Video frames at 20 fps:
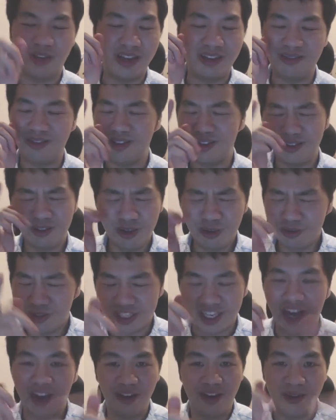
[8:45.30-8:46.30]
you
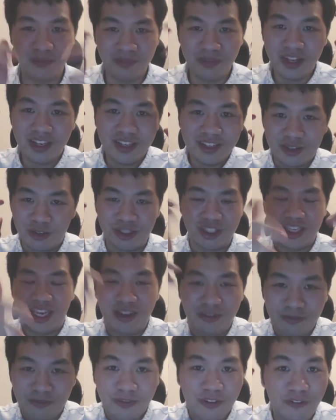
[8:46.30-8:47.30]
tell them to
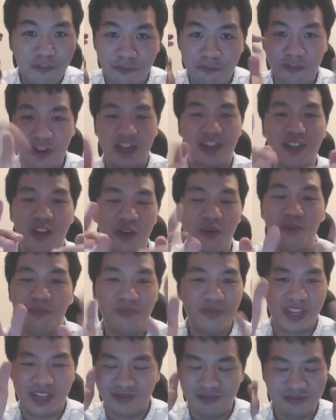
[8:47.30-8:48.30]
say fuck you.
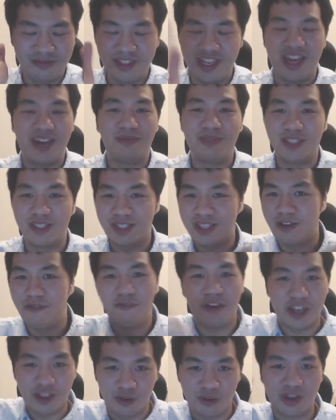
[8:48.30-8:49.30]
To say
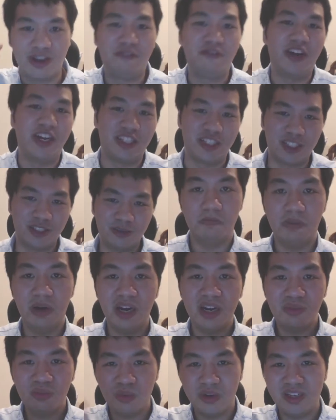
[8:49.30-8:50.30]
fuck you in their face.
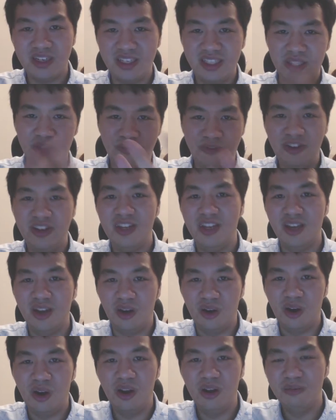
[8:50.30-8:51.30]
But with this video,
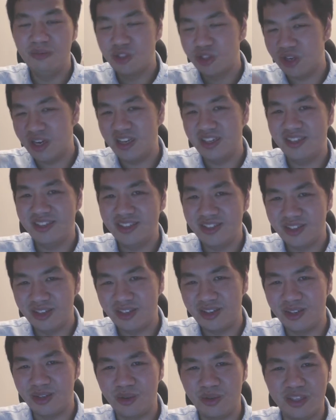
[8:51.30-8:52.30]
all I'm trying to
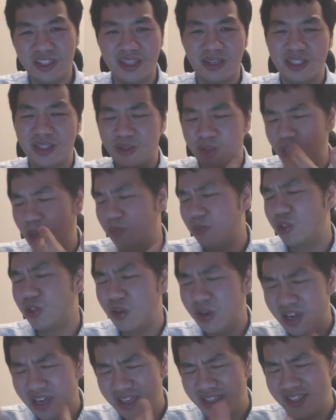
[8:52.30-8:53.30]
do is I'm
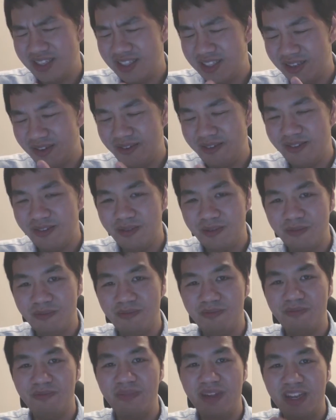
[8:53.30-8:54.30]
trying to
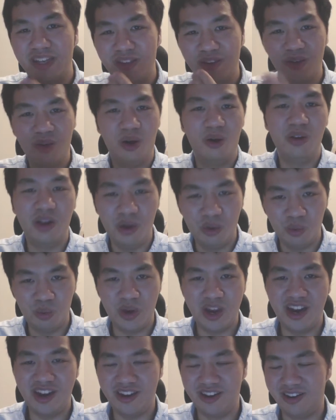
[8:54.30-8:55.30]
make you all
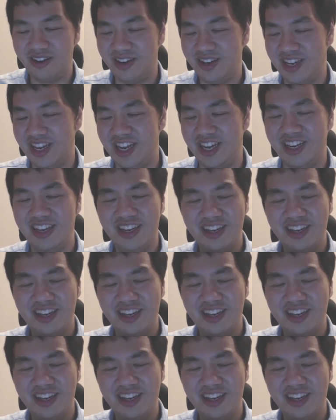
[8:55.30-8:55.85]
aware that